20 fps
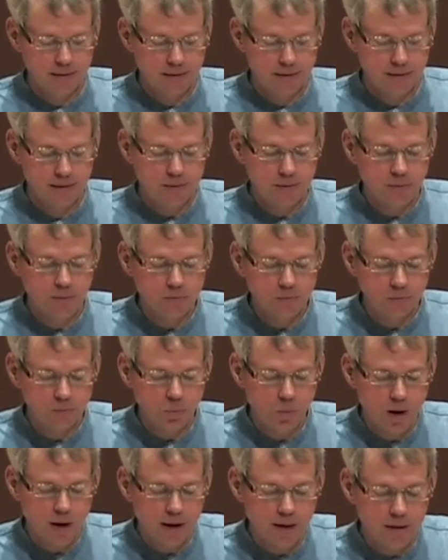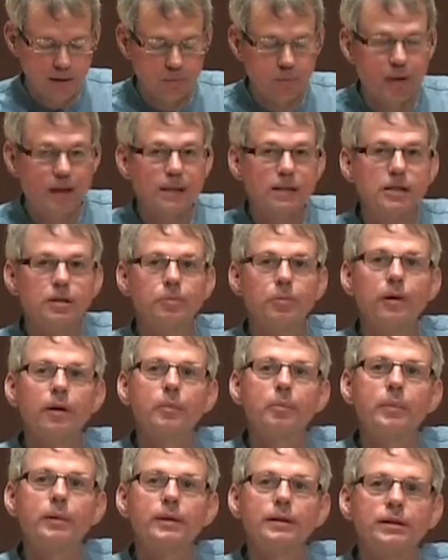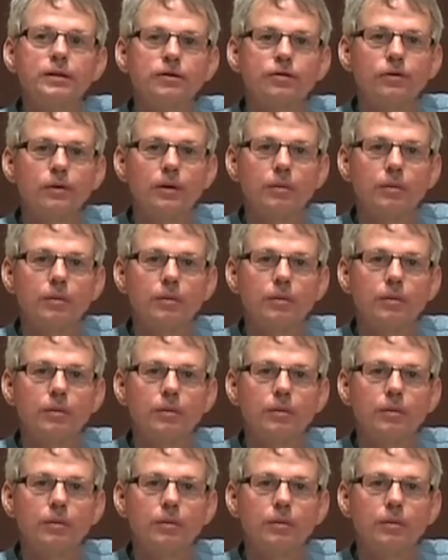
The cold water runs purplish for